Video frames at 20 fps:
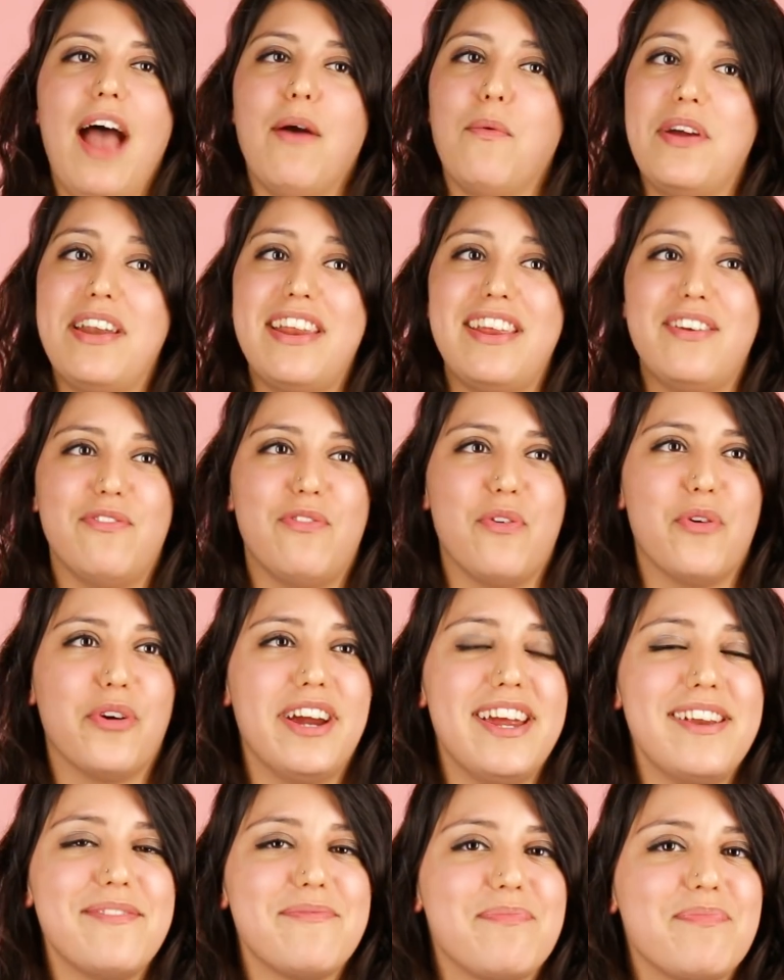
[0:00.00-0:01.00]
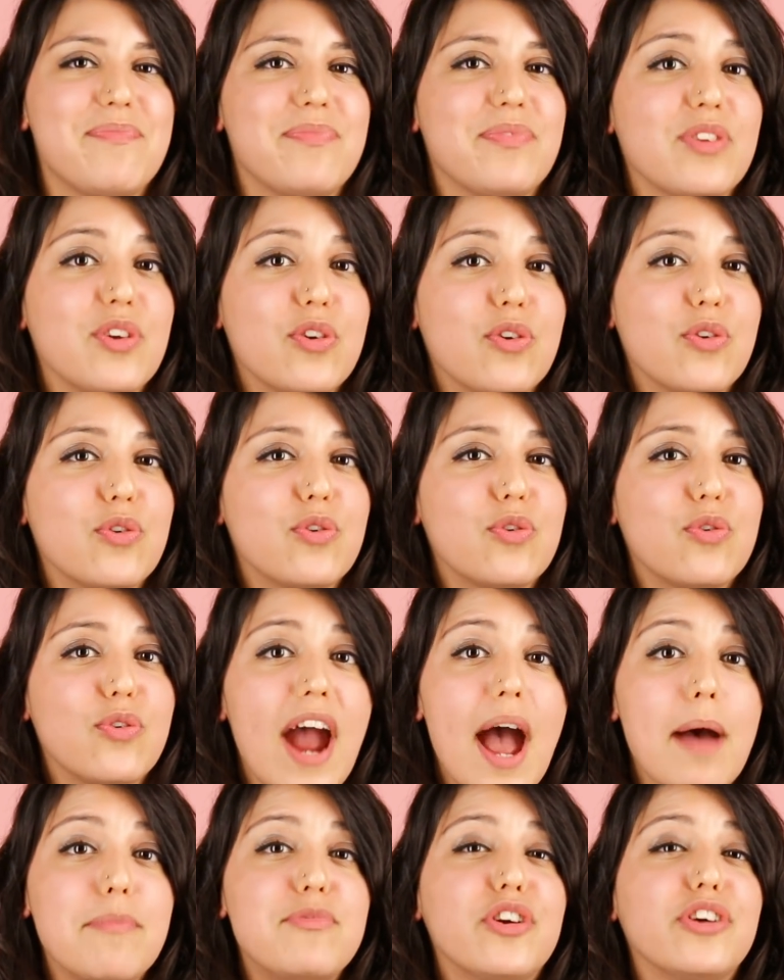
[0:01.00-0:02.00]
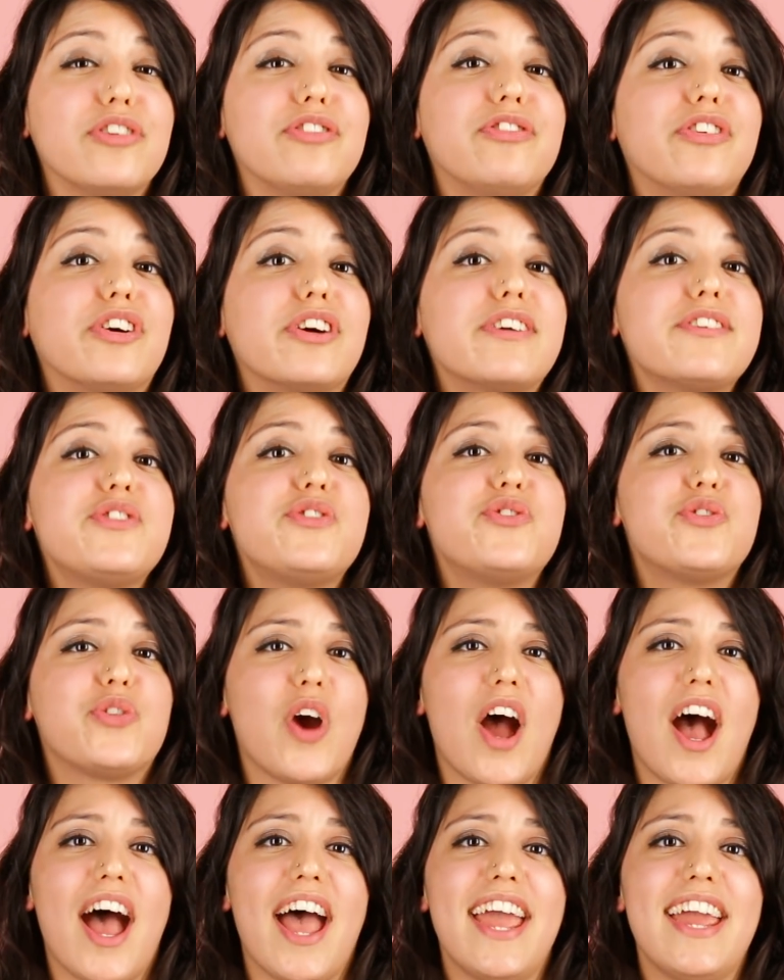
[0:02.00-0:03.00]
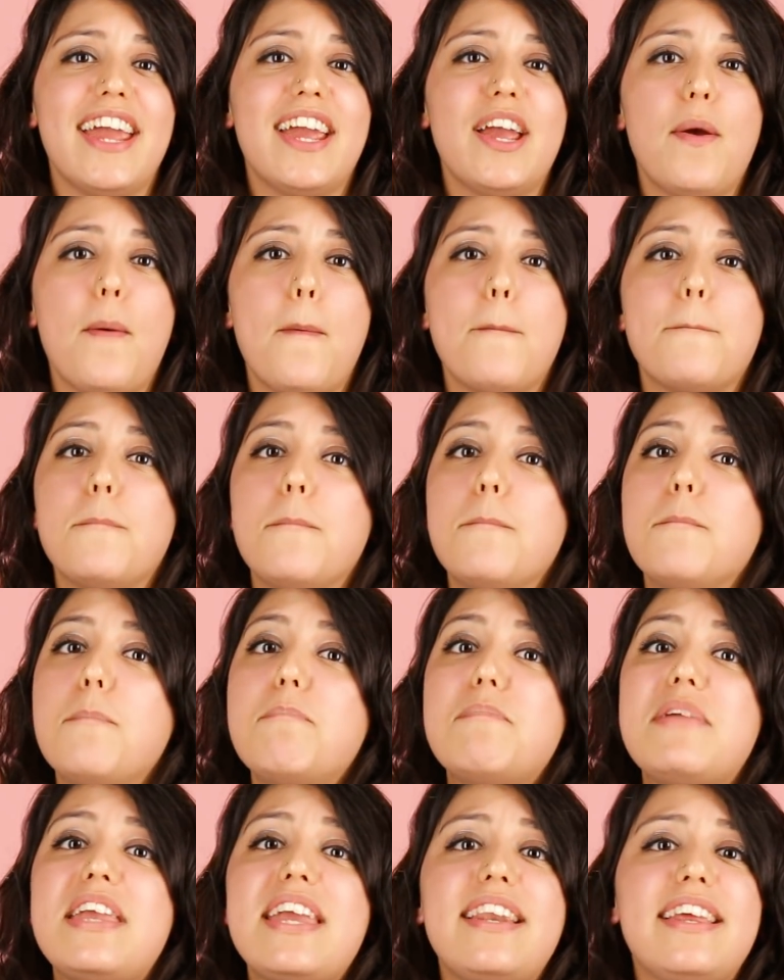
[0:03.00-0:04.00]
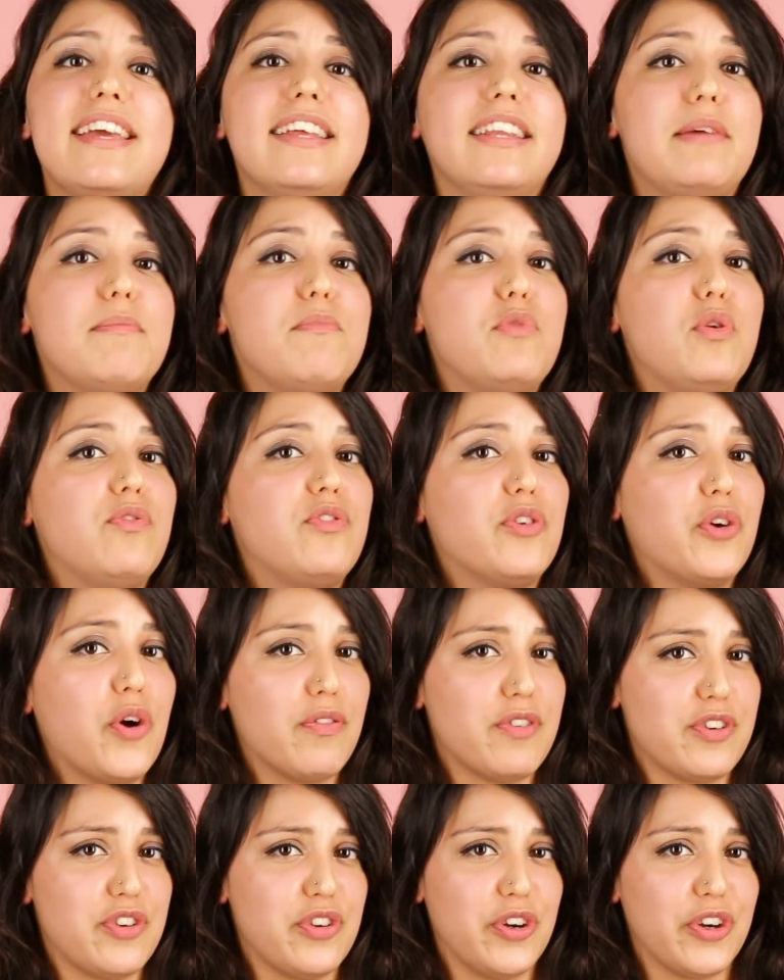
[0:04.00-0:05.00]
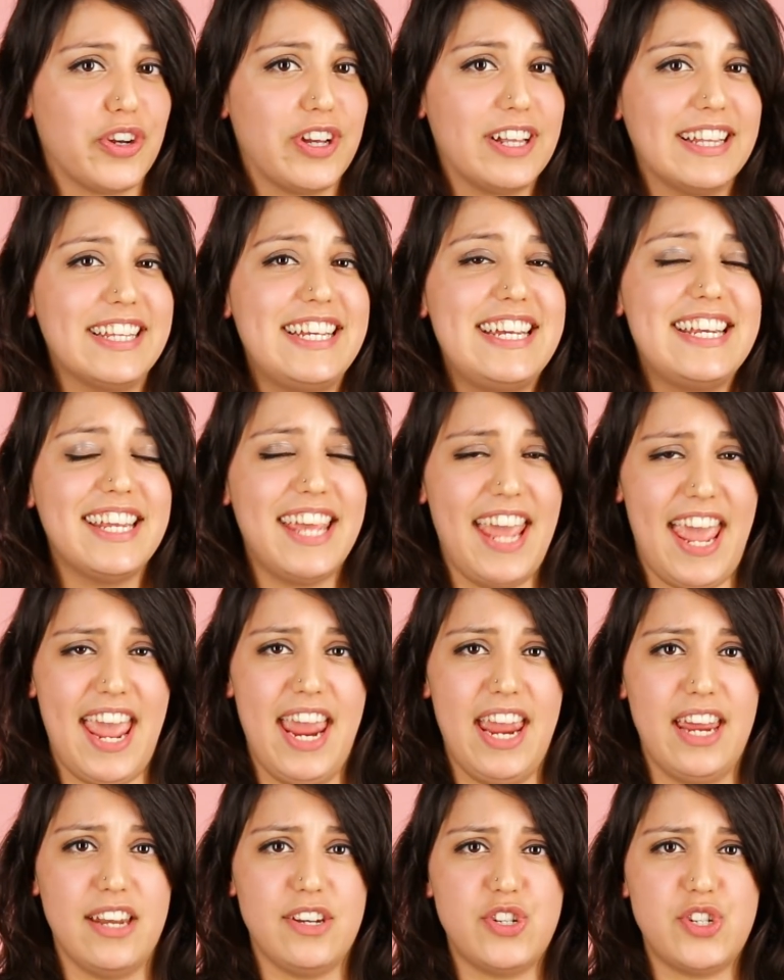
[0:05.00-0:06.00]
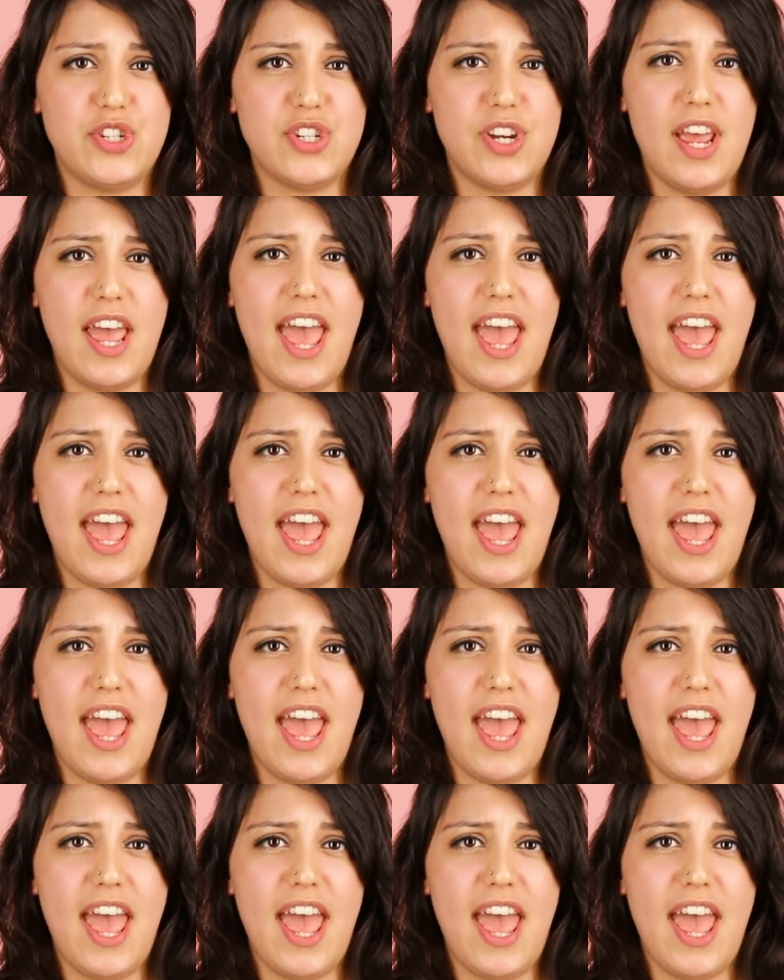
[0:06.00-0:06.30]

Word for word: I went in for it, grabbed her first try, immediately moved her over to her clean cage,